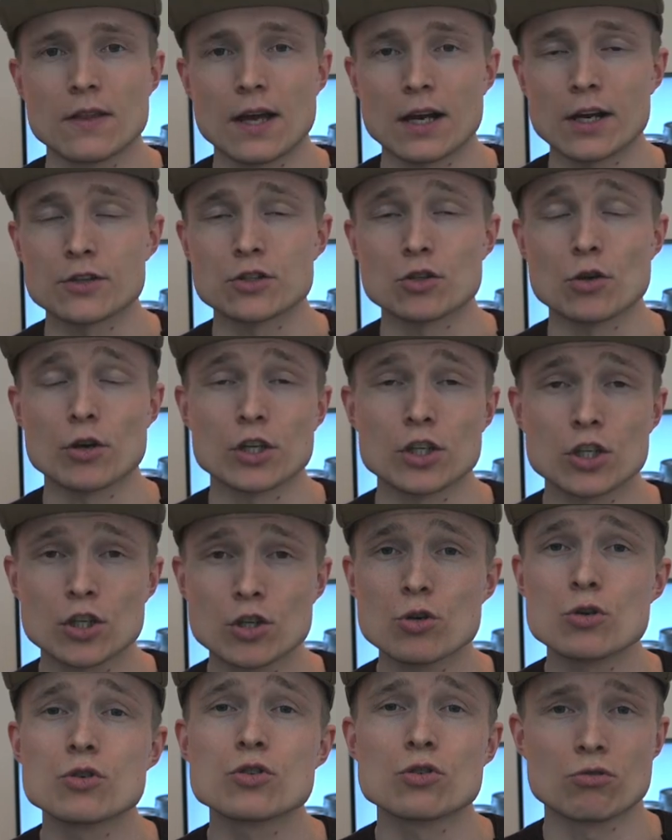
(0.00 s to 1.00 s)
that I do a
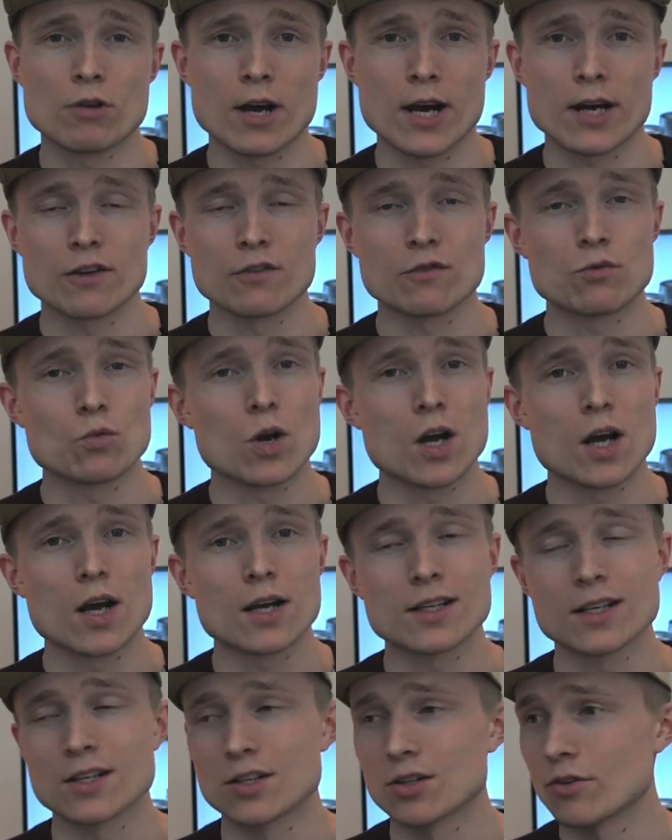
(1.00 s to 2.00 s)
huge array of
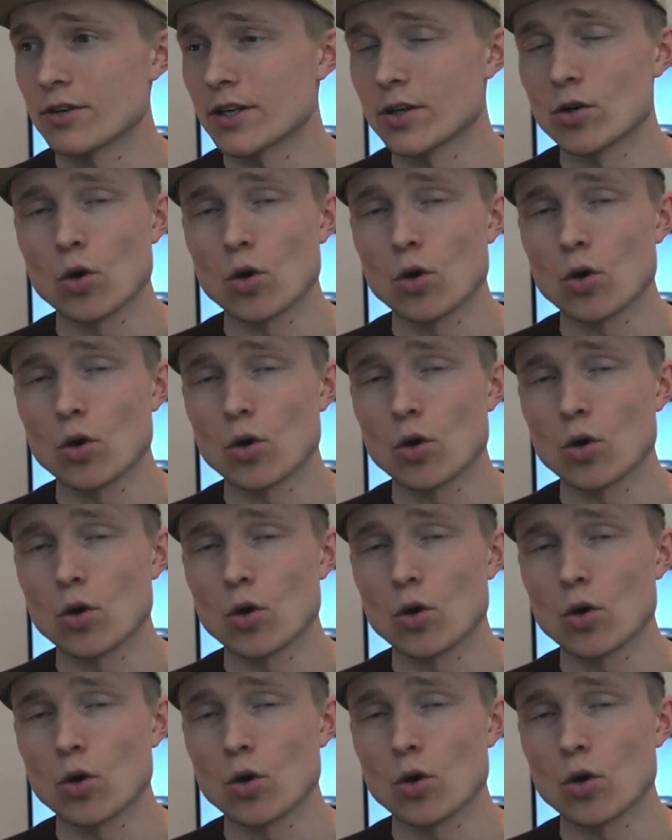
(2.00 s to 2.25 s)
work, including